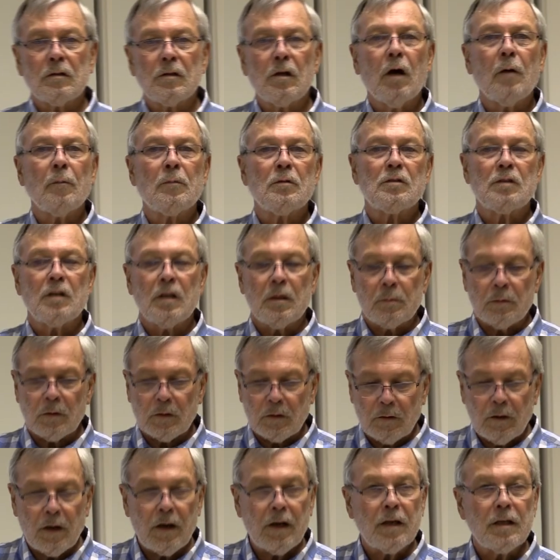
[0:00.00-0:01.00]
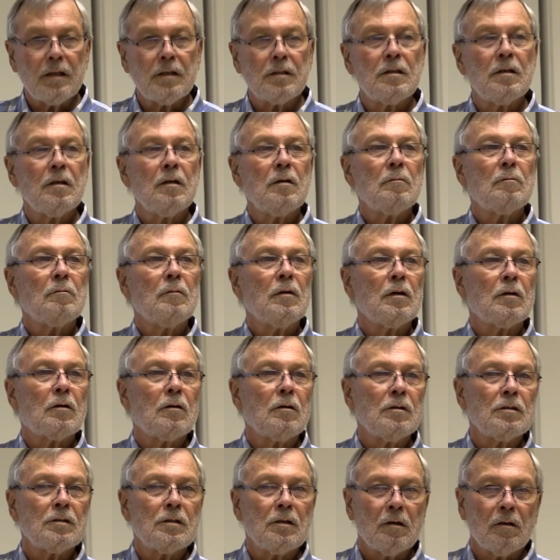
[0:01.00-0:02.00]
up steeper grades but of
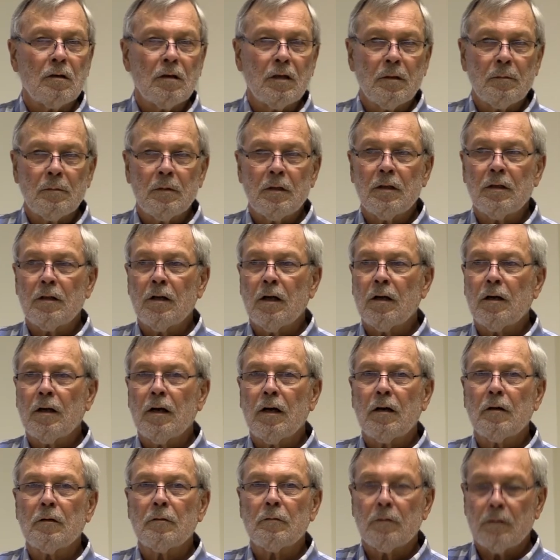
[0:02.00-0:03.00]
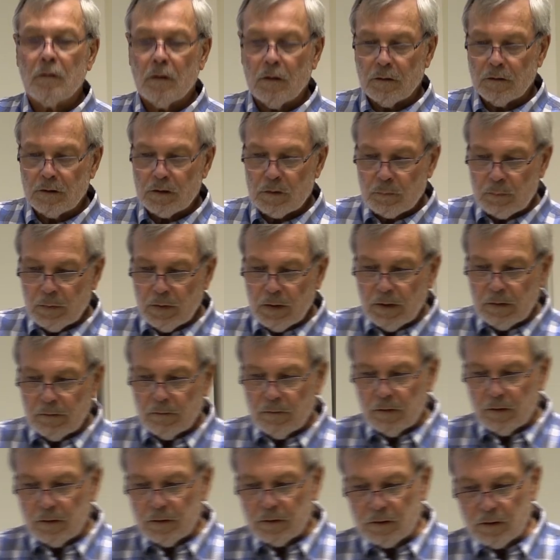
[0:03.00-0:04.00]
course they're limited on how on speed,
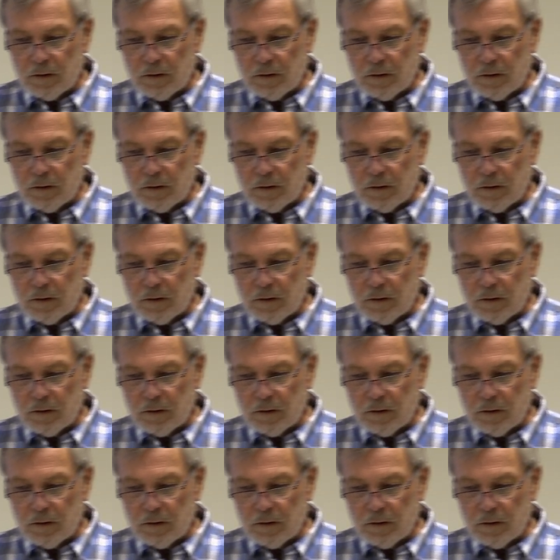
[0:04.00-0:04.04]
very